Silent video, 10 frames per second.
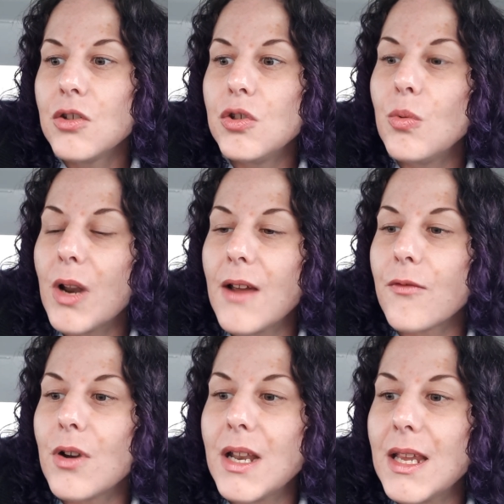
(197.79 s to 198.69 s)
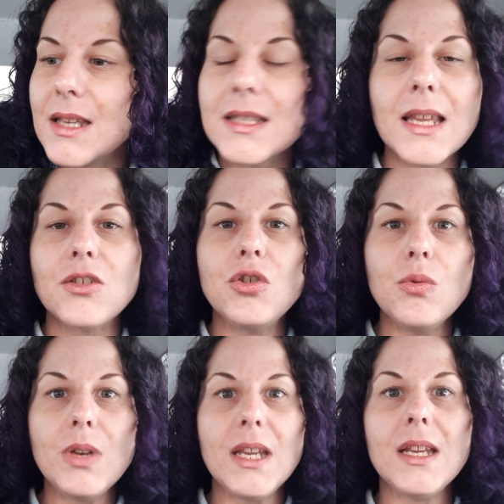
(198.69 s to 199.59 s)
Do whatever it is that
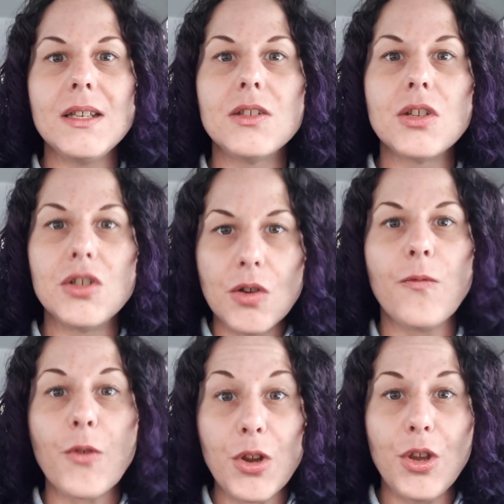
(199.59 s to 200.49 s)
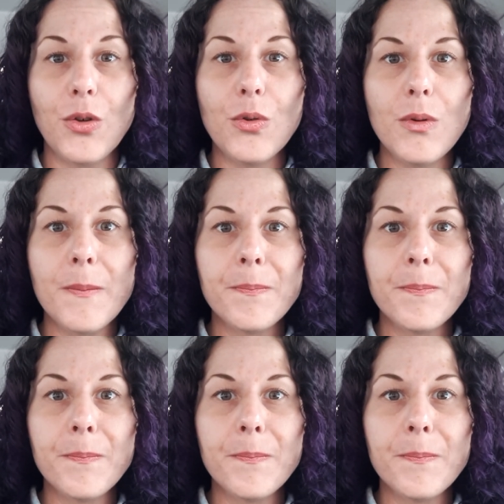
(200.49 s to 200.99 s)
you need to do for you.